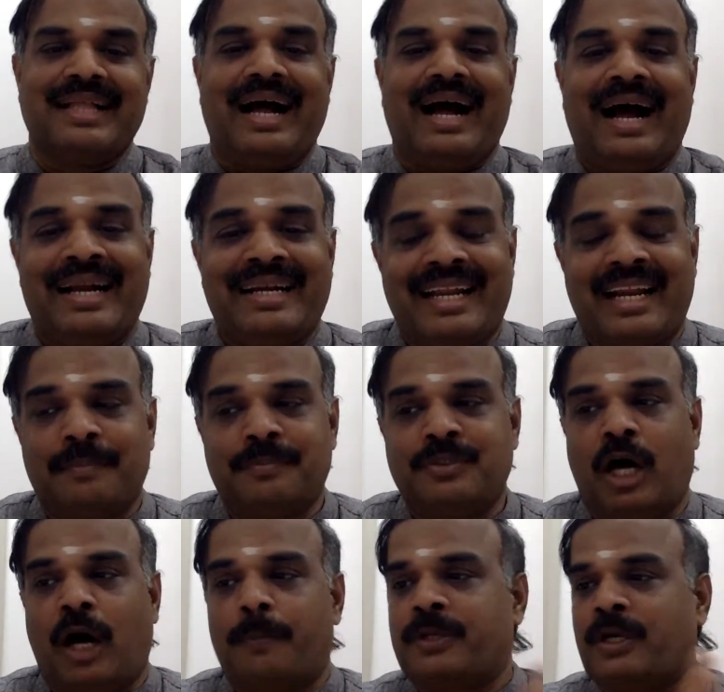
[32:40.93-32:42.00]
Under
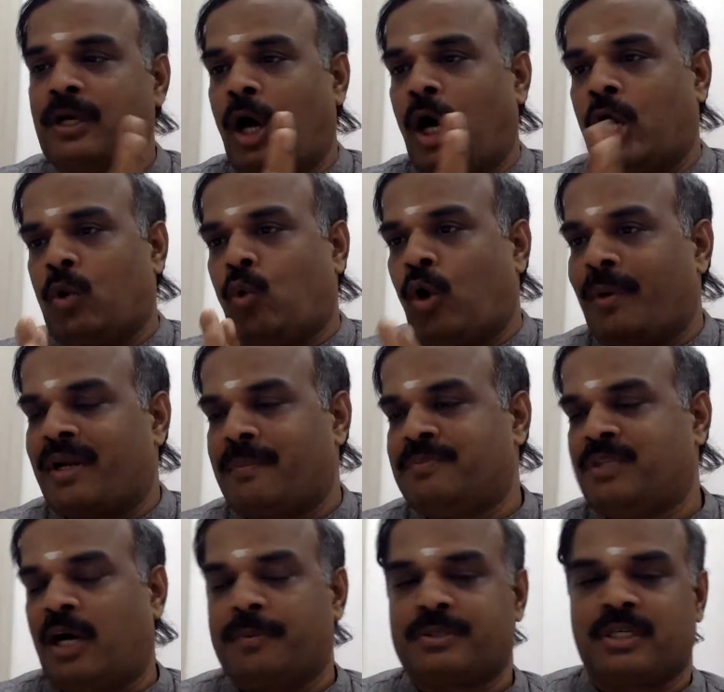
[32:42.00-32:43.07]
absorption or over
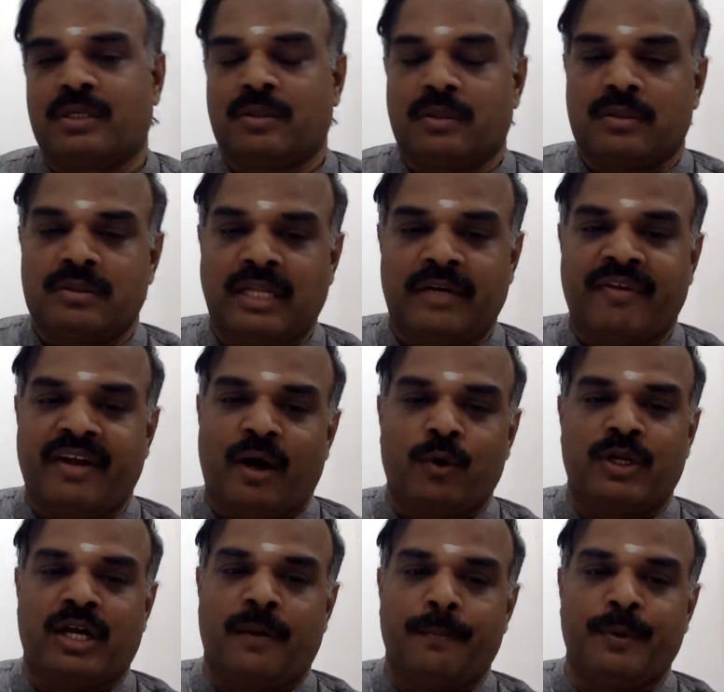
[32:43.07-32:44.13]
absorption, that we have to
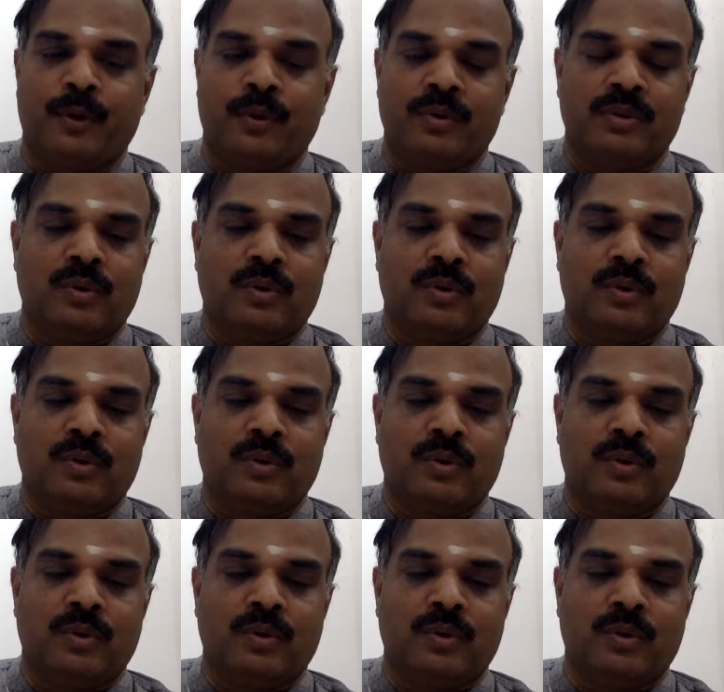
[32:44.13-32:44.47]
compute.